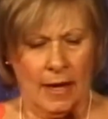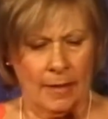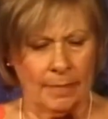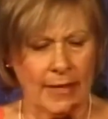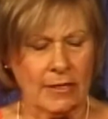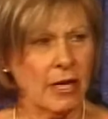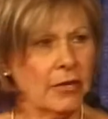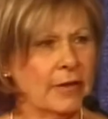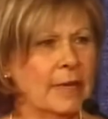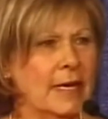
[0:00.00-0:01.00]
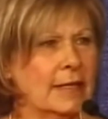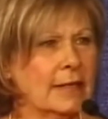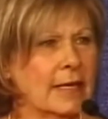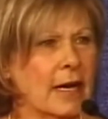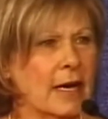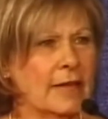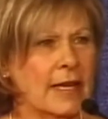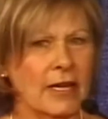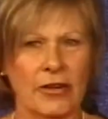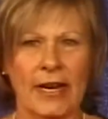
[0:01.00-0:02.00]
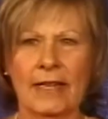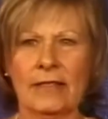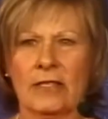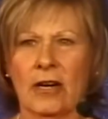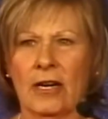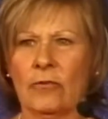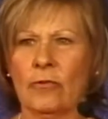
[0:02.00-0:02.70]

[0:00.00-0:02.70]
My daughter immediately got on the internet and started